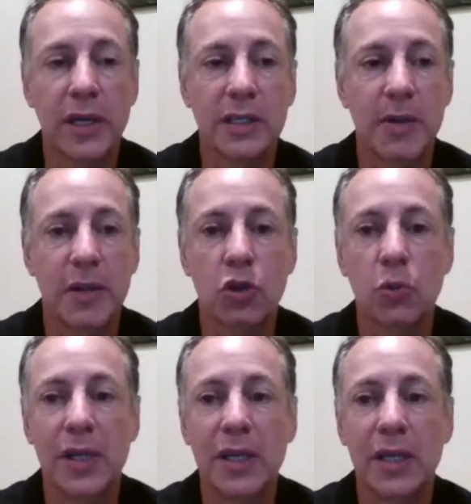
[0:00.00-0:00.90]
I spent
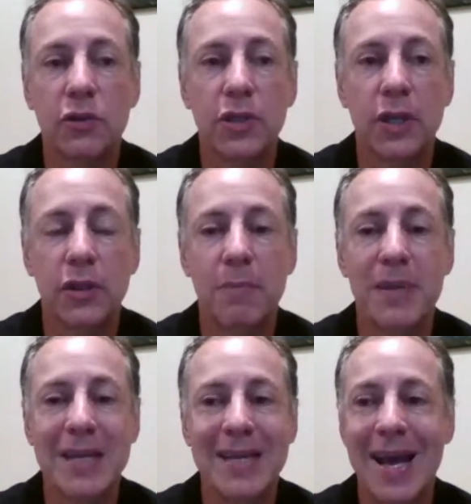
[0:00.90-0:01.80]
3 years there in the
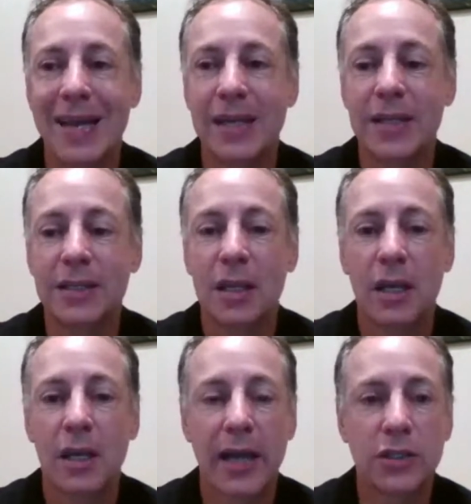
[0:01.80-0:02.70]
mid 90s
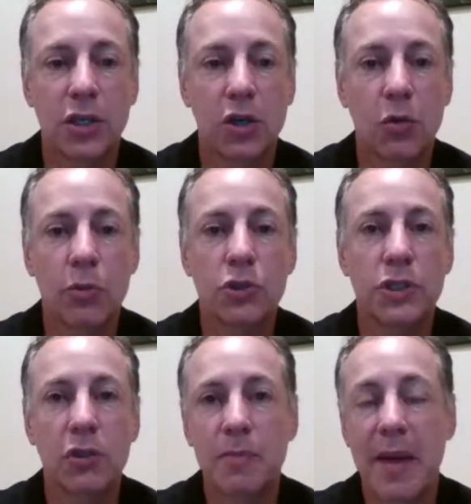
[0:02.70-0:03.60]
as the global
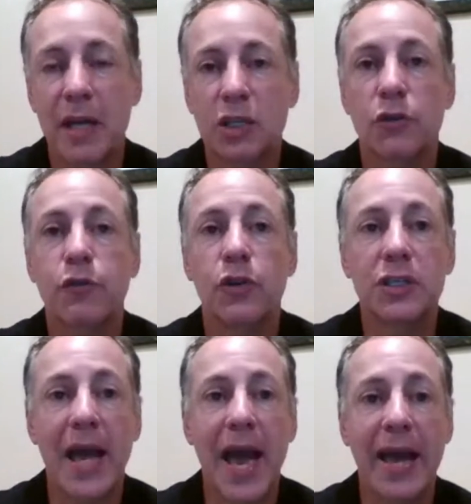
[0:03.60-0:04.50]
sales manager for
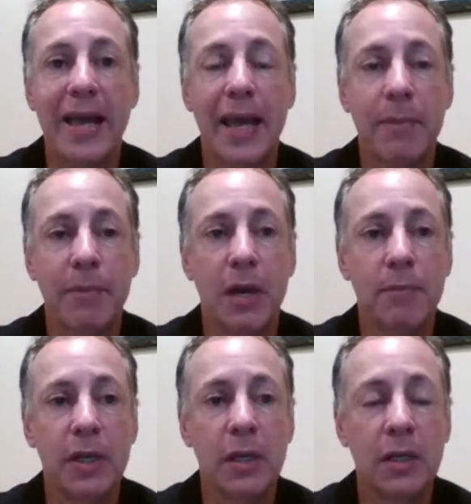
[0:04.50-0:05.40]
this ag chem
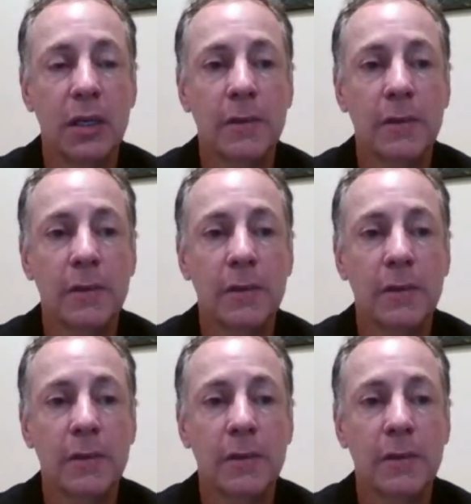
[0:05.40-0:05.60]
company.